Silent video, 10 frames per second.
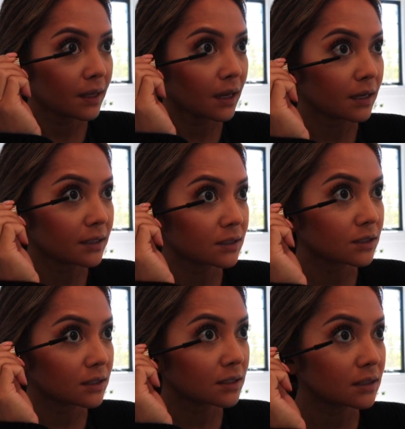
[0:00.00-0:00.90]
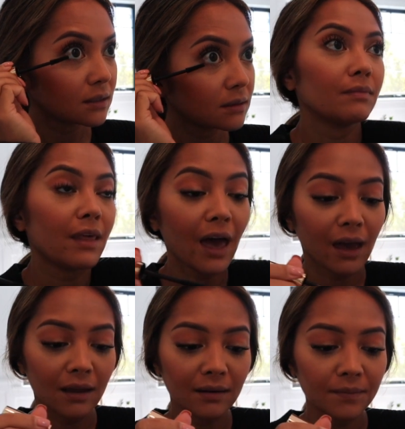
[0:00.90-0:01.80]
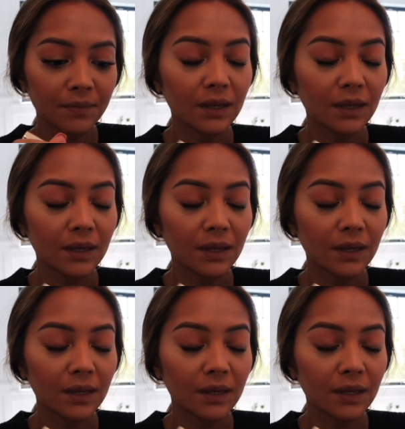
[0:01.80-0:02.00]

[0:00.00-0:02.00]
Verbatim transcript: And it's just that.